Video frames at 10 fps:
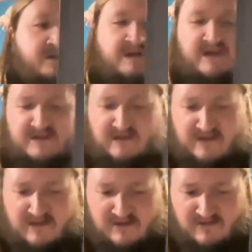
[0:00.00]
and a
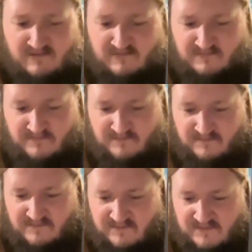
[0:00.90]
little
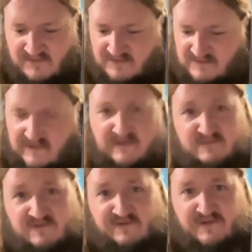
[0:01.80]
Little
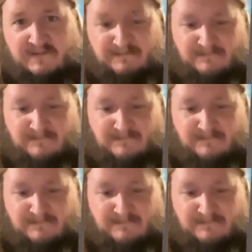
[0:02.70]
trivia.